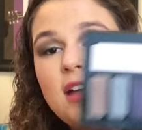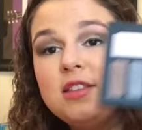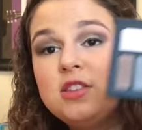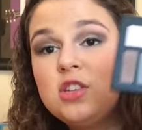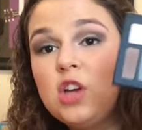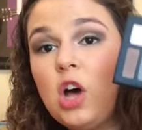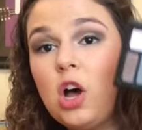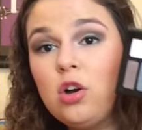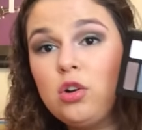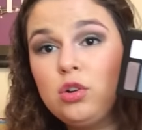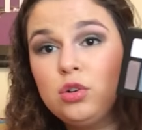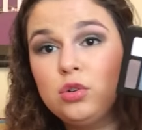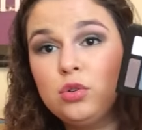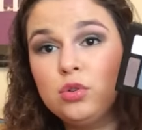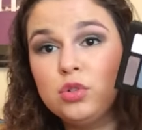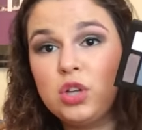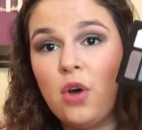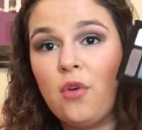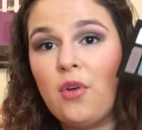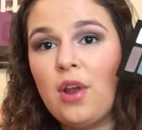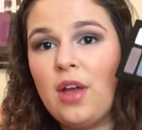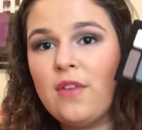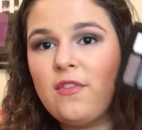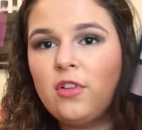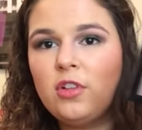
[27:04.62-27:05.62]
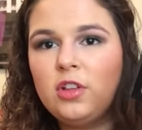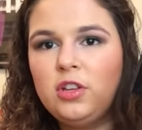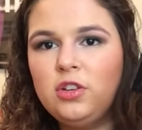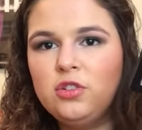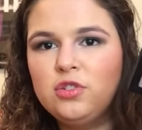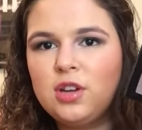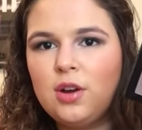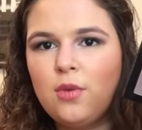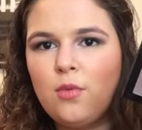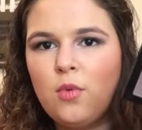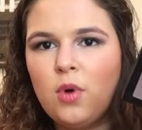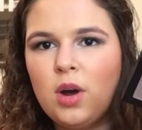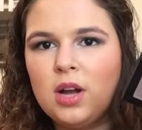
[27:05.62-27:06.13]
It's all cool tone. I've only
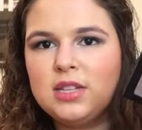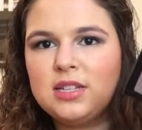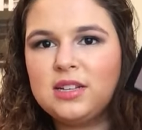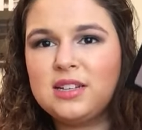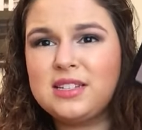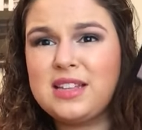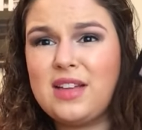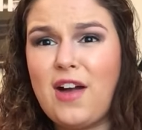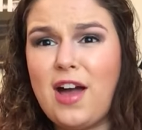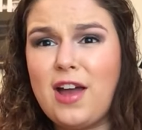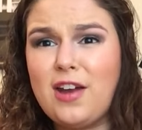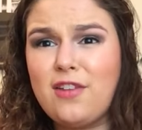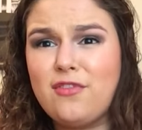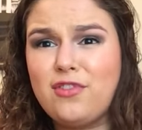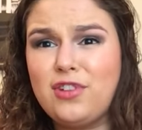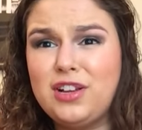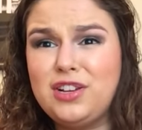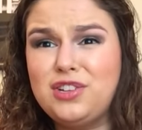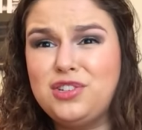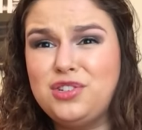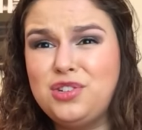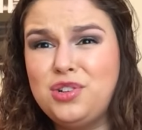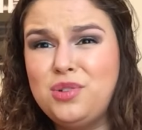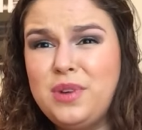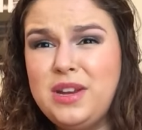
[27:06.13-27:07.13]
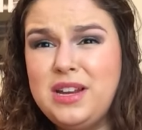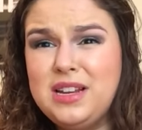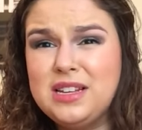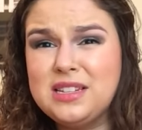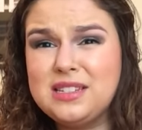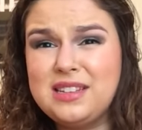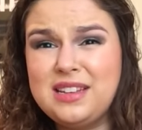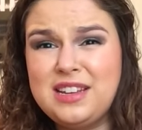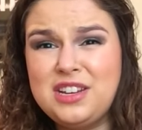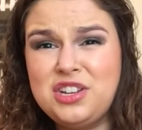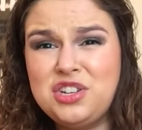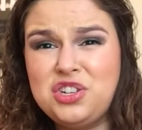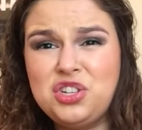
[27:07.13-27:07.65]
used it once because I've had it for like 2
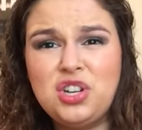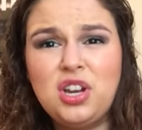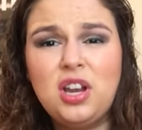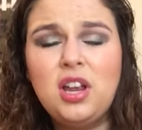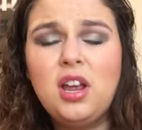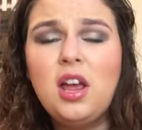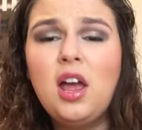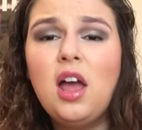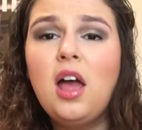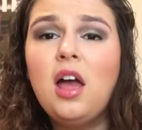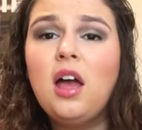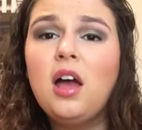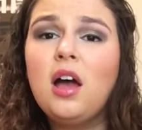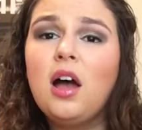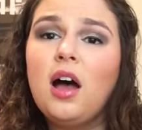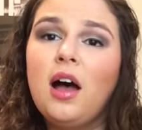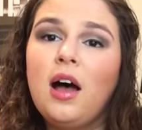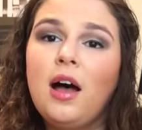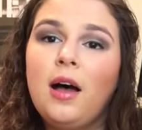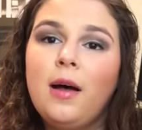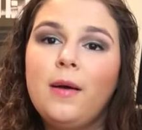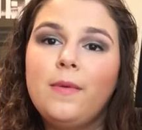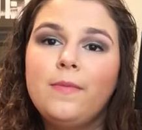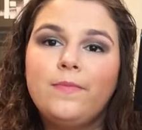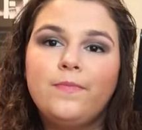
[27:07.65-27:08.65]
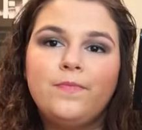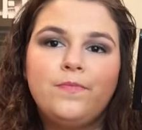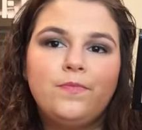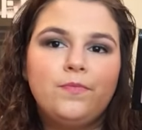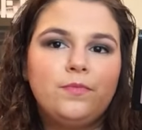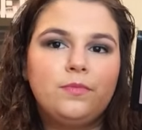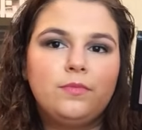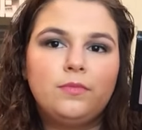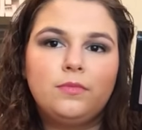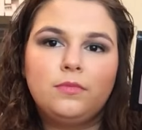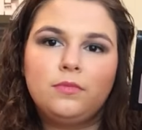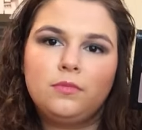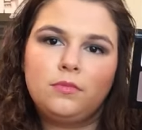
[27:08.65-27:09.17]
weeks-ish.
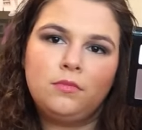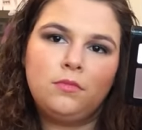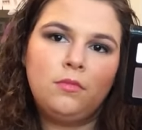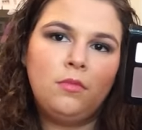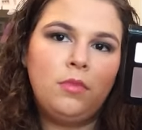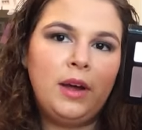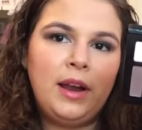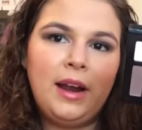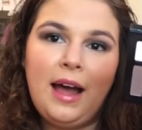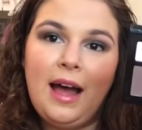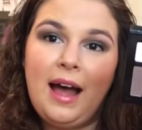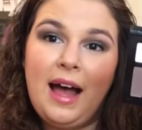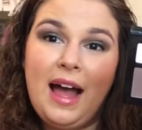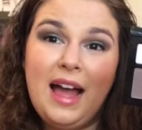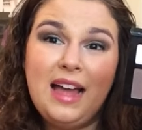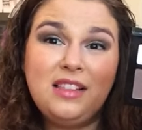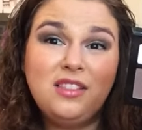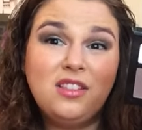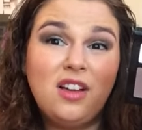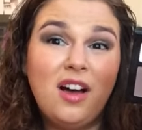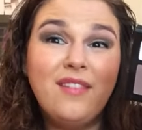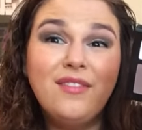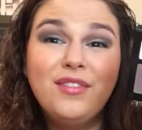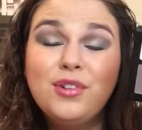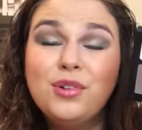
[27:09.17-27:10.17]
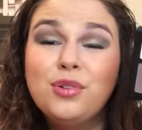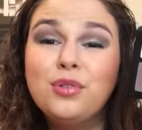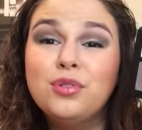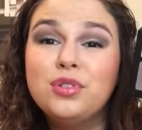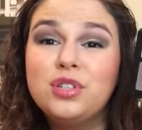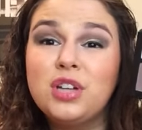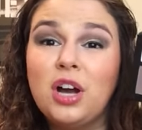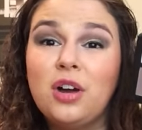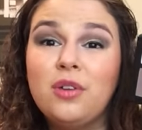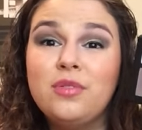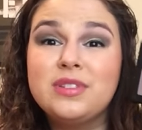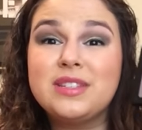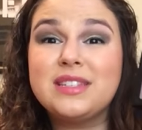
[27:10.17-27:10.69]
But I love cool
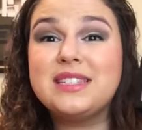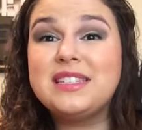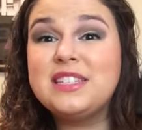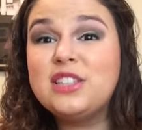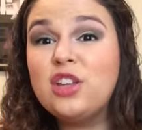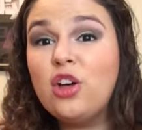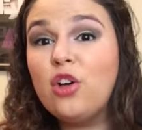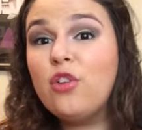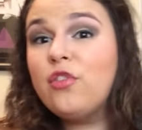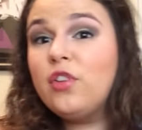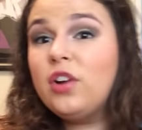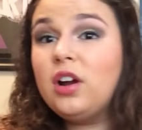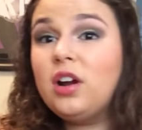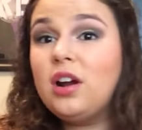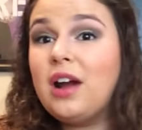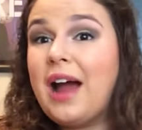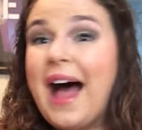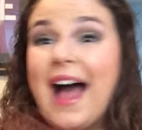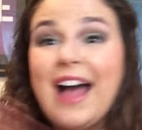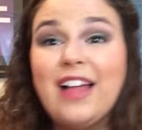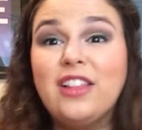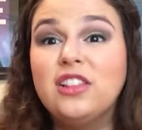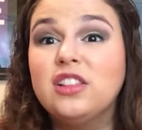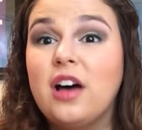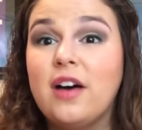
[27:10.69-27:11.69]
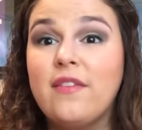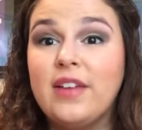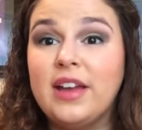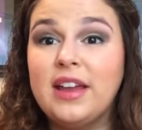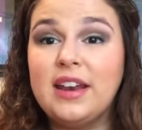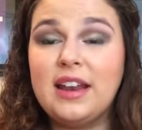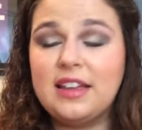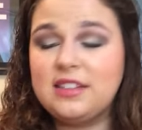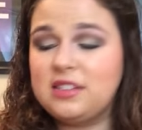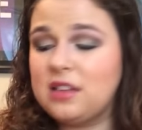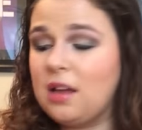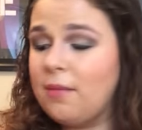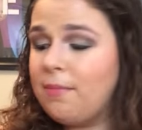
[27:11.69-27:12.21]
tones. Silver, I love
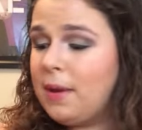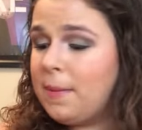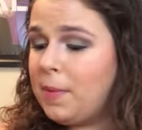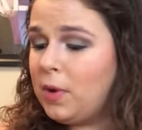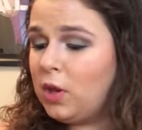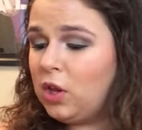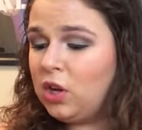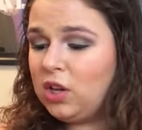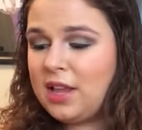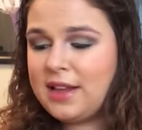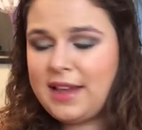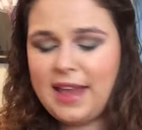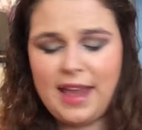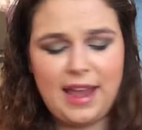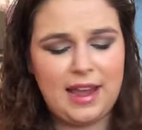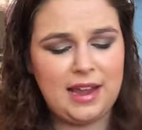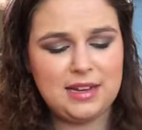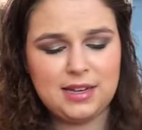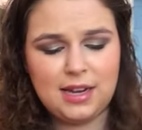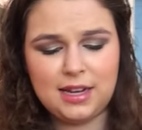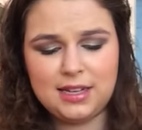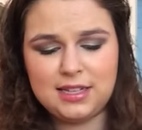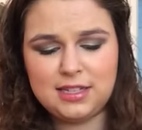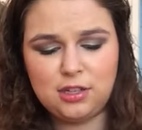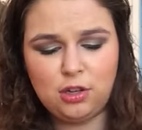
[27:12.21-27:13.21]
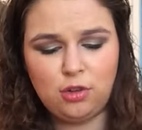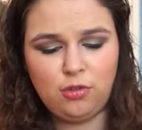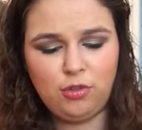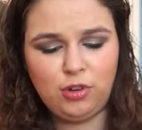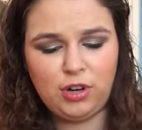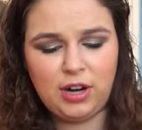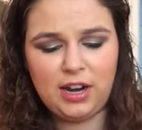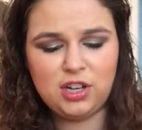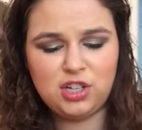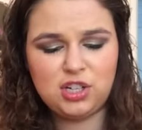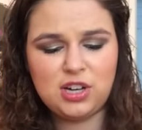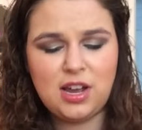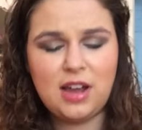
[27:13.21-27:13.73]
it. Some people are like anti-silver
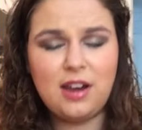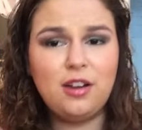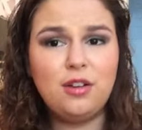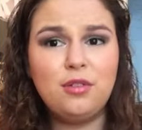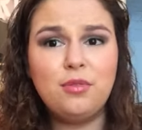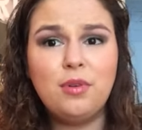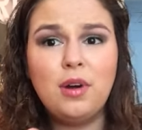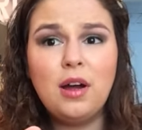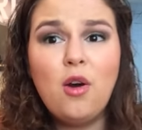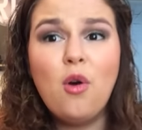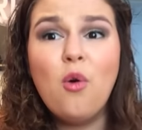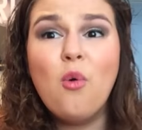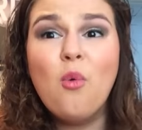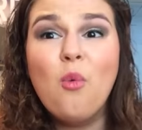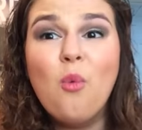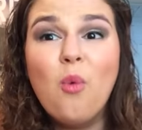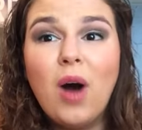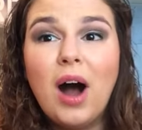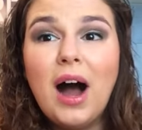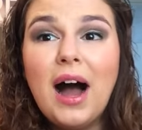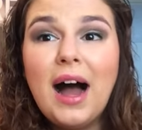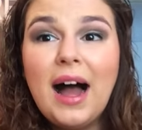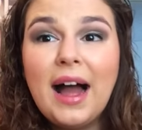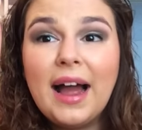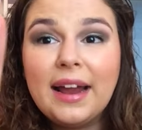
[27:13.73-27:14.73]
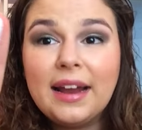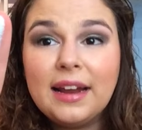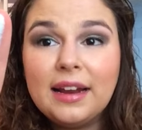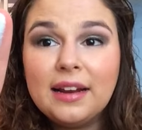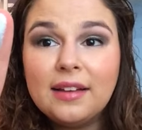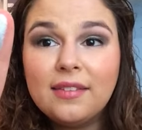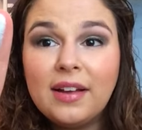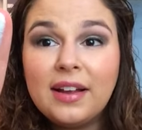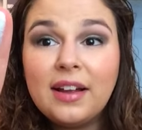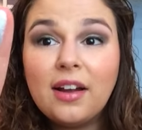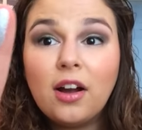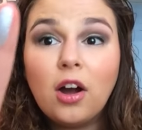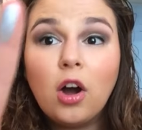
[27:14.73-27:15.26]
eyeshadow. Why?
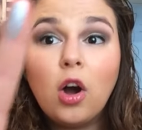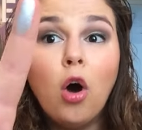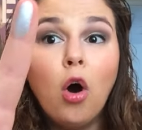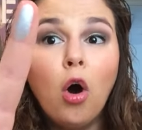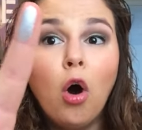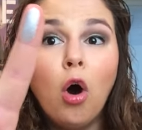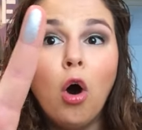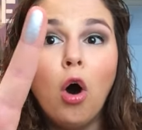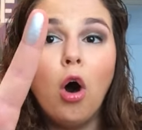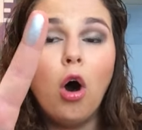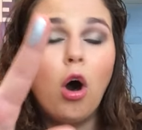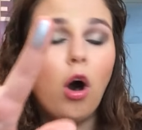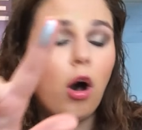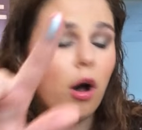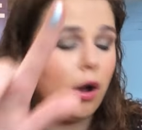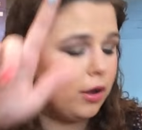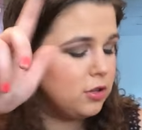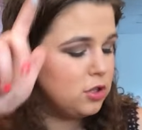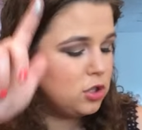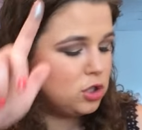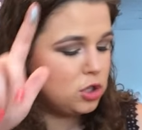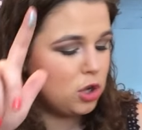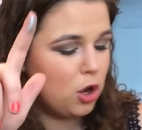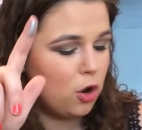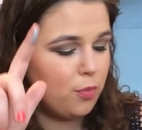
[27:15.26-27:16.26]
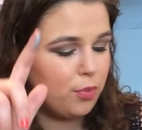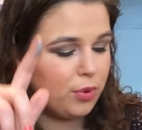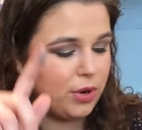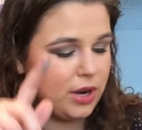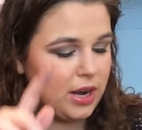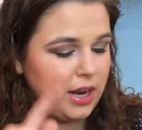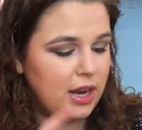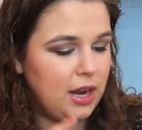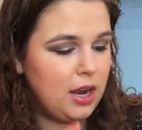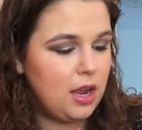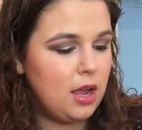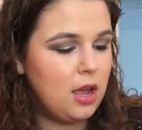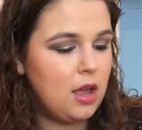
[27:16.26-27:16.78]
Like, oh, so
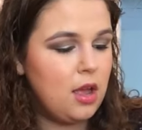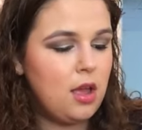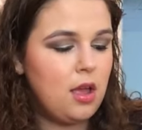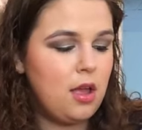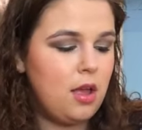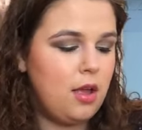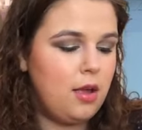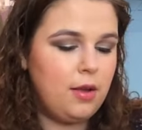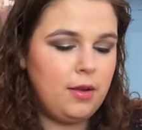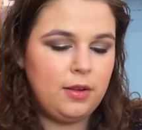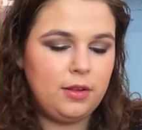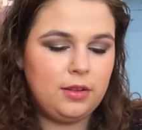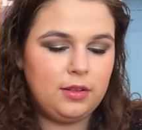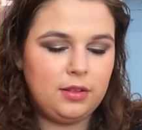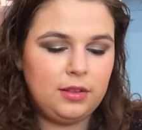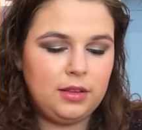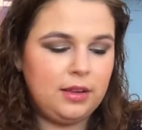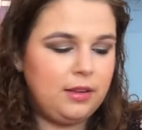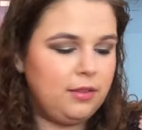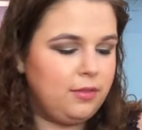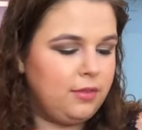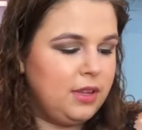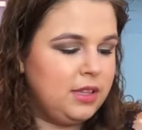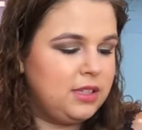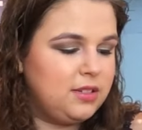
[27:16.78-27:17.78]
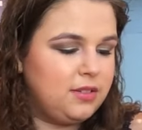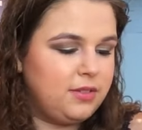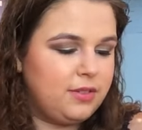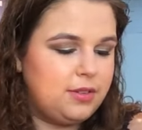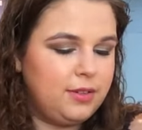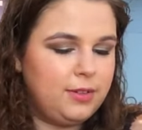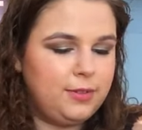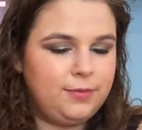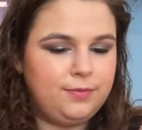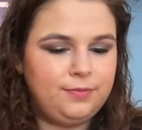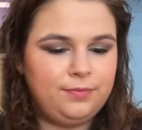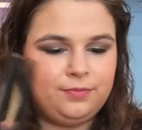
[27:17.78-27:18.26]
pretty. Like, let's